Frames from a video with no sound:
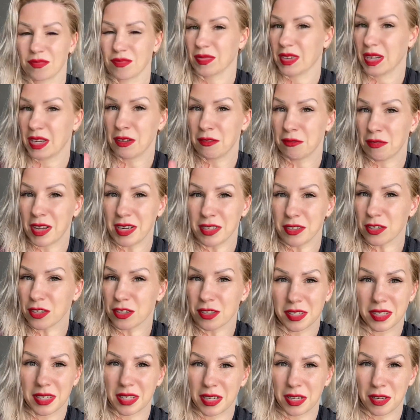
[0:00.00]
Inventors
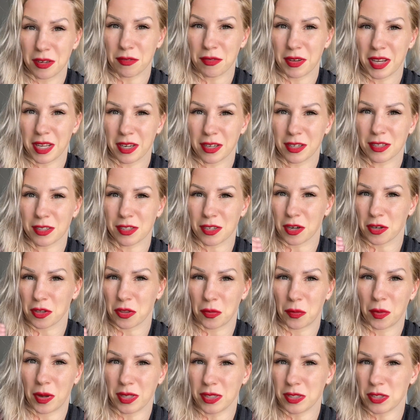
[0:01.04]
and innovators are the
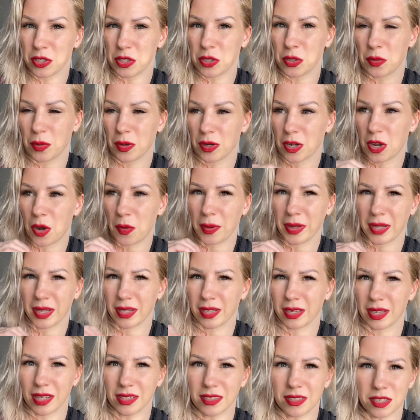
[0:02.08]
ones who are going
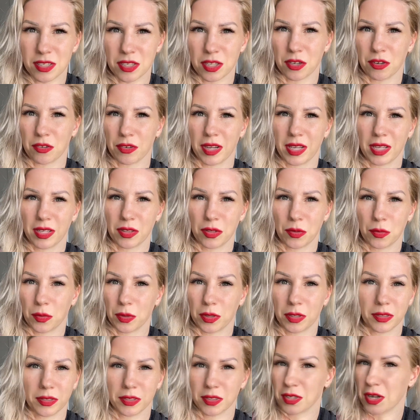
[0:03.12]
against the grain in the
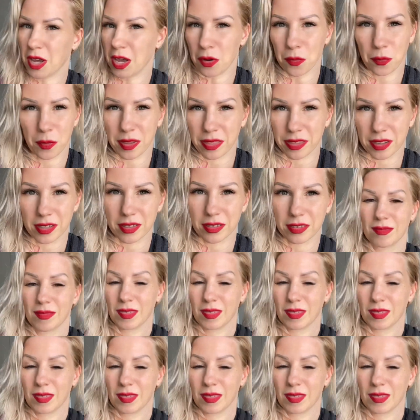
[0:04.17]
world, not with it.